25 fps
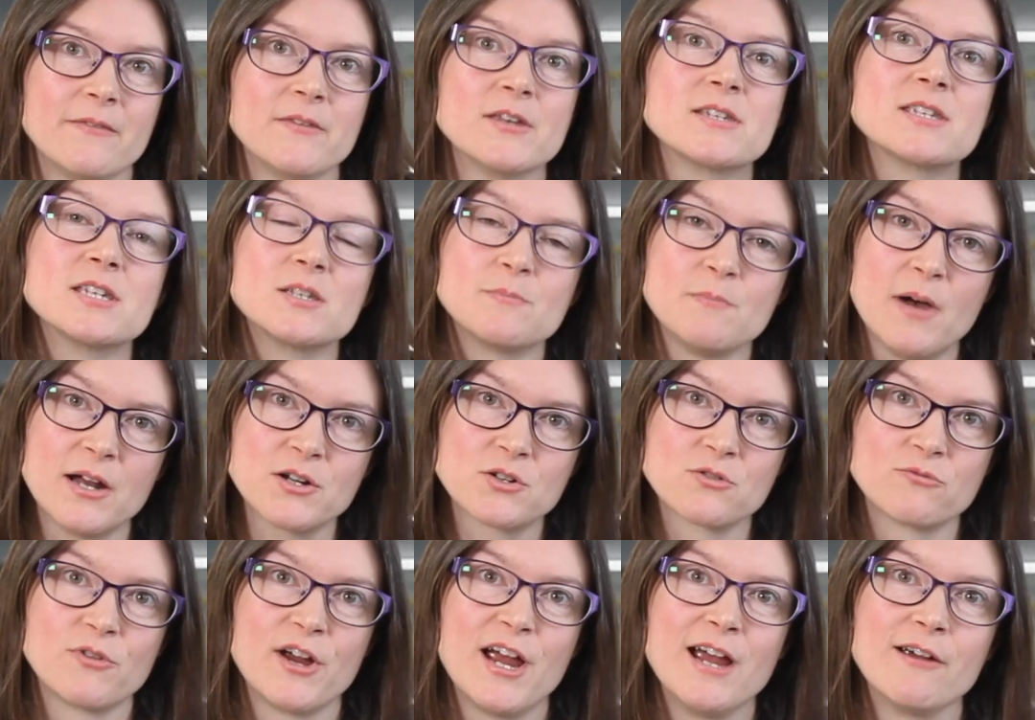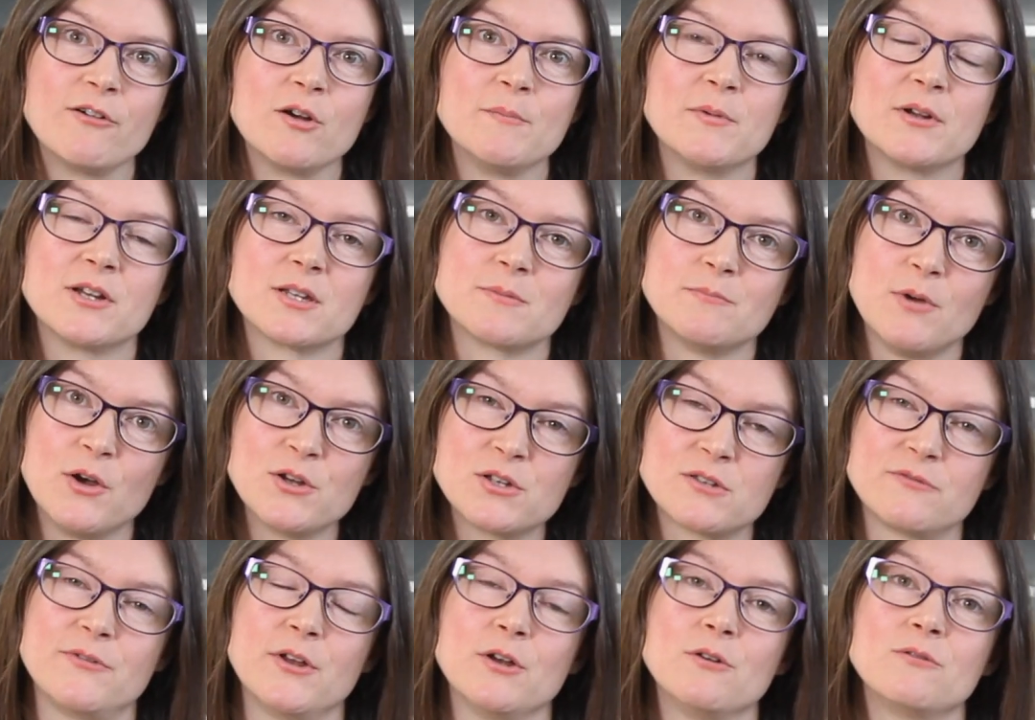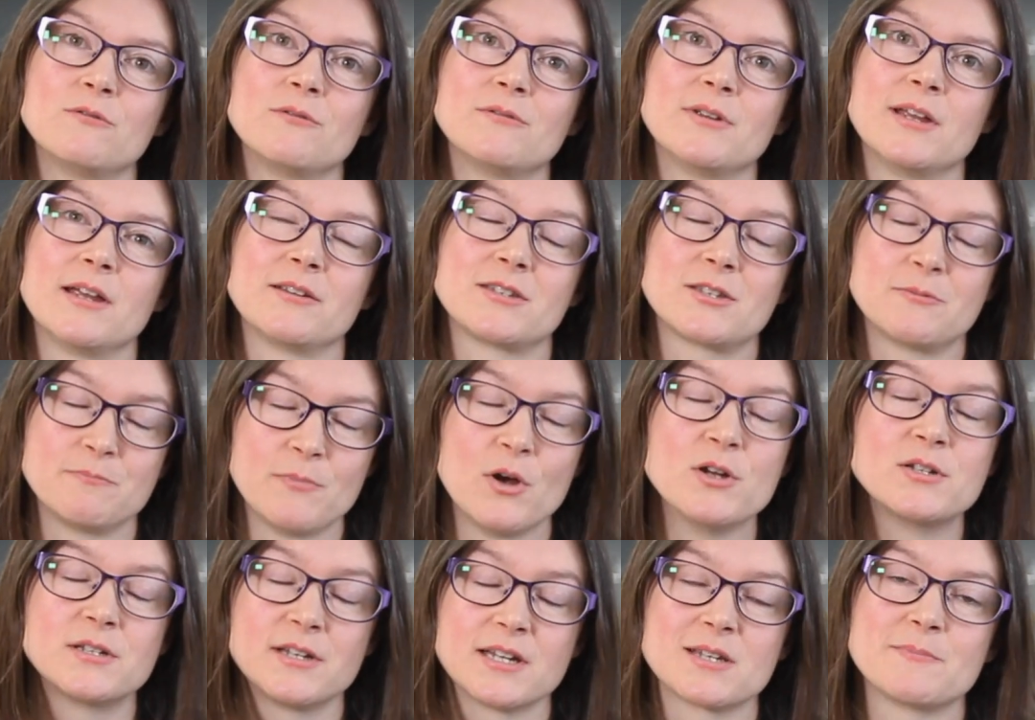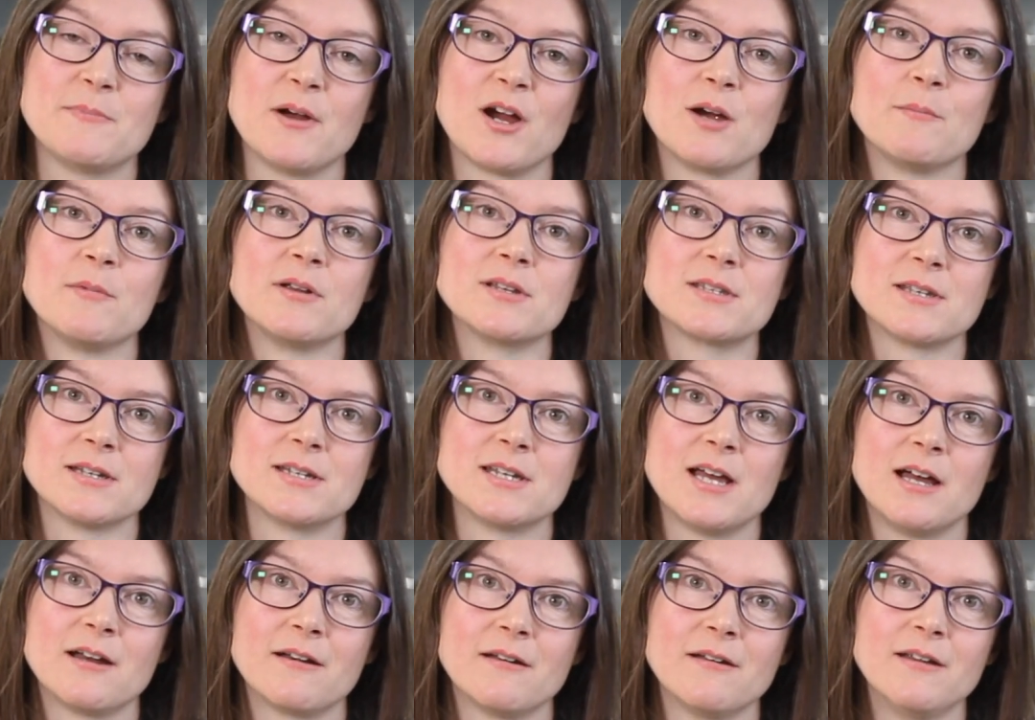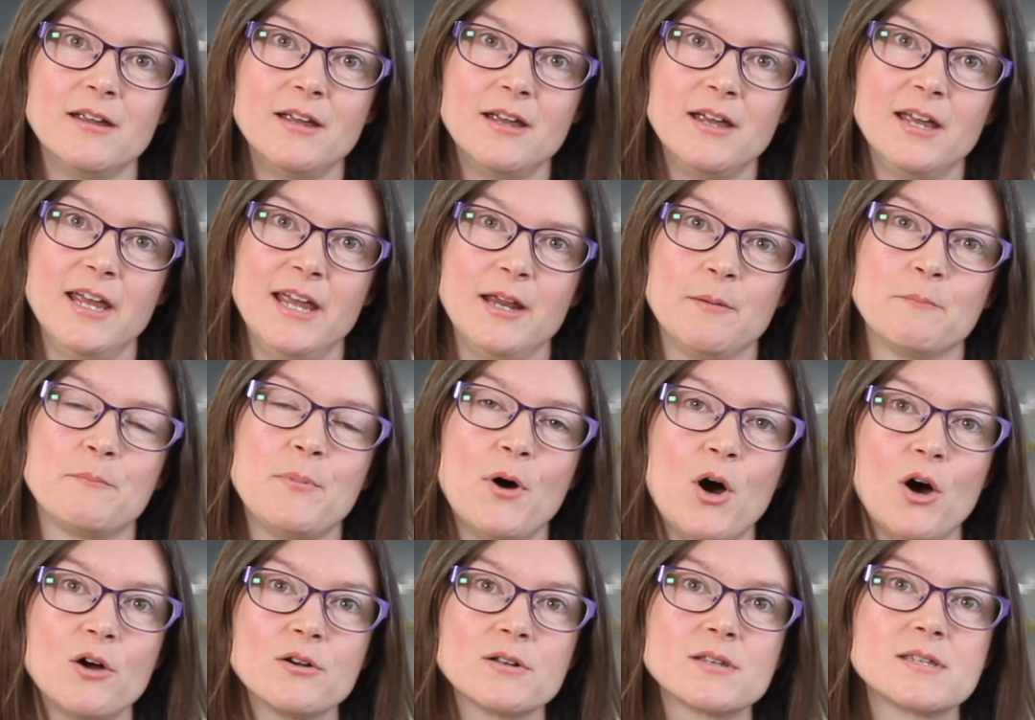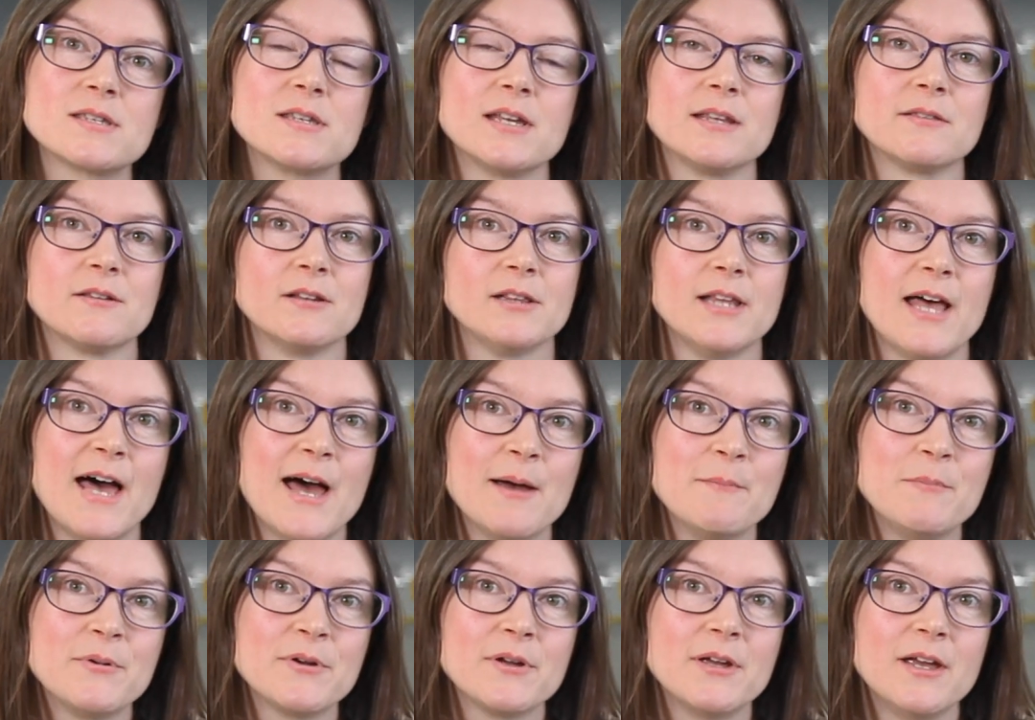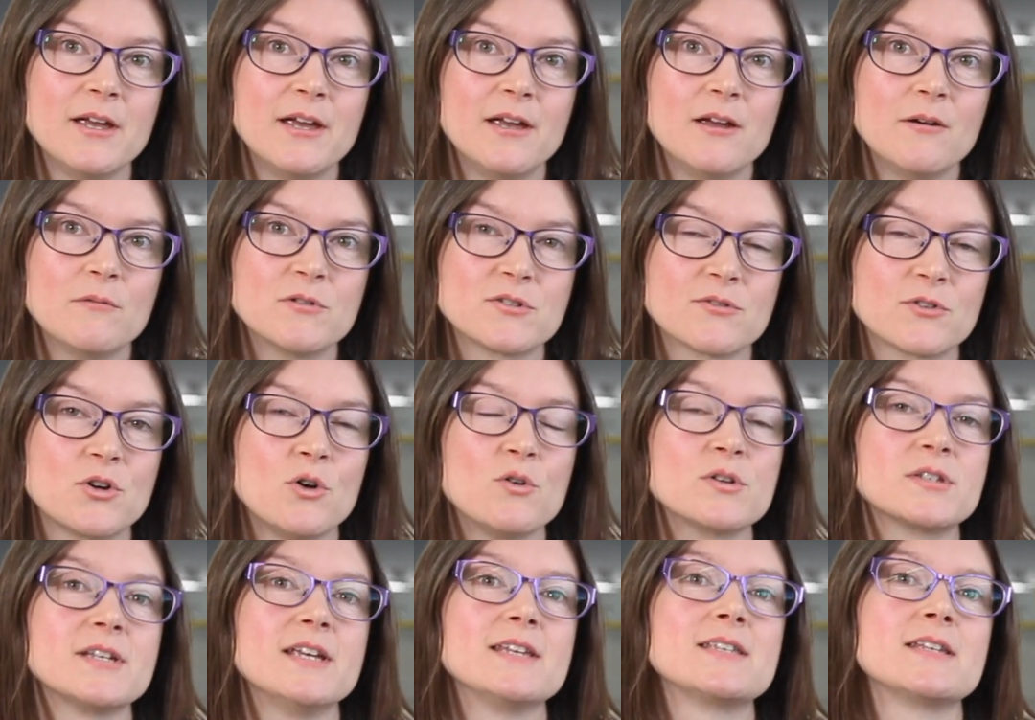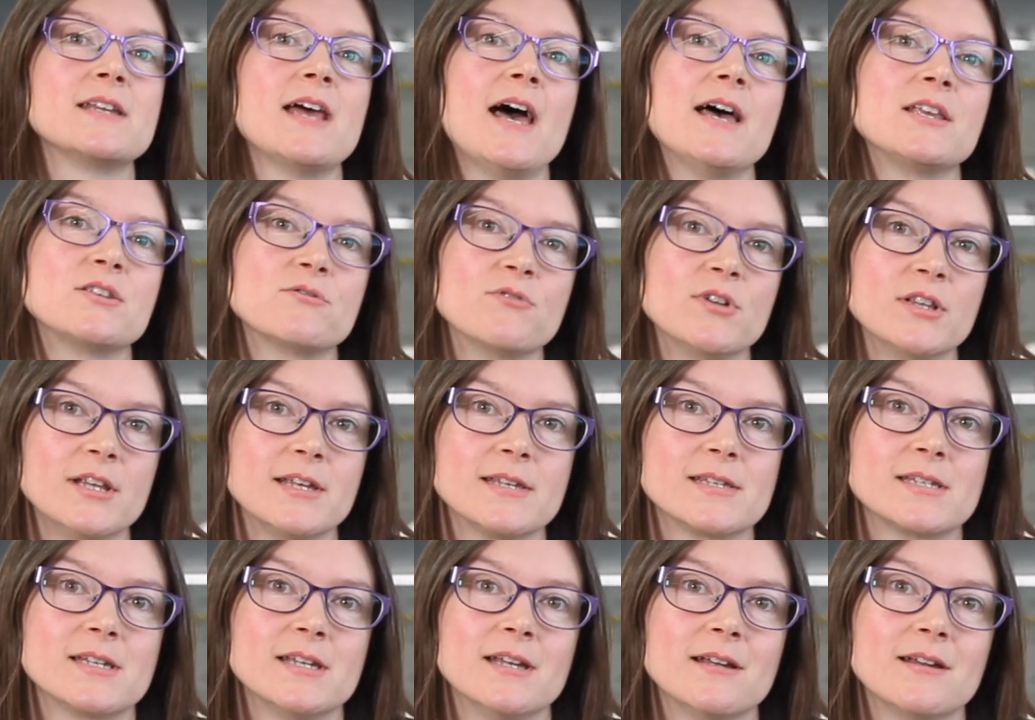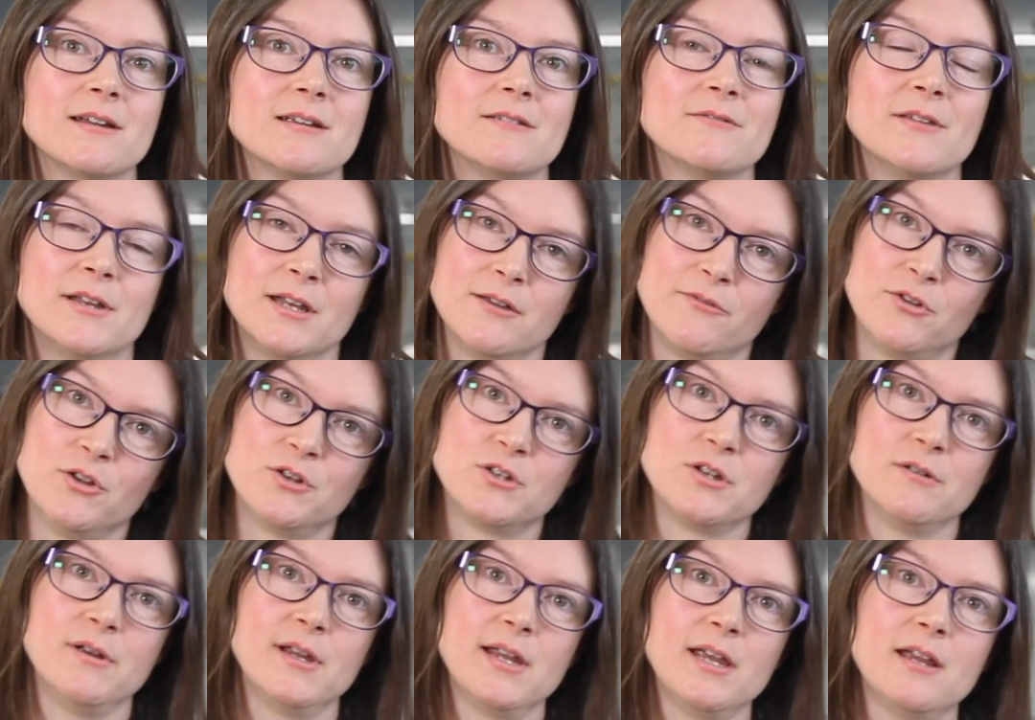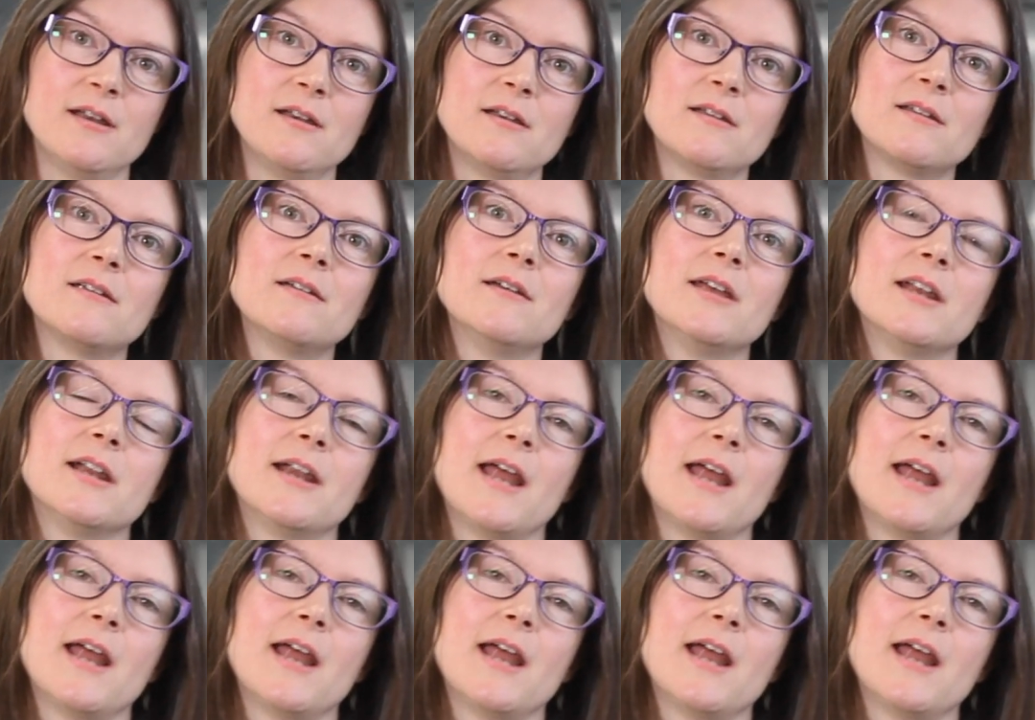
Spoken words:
this is much rarer because most experiments are done in pots in the lab, which of course isn't as realistic than if you're doing it in an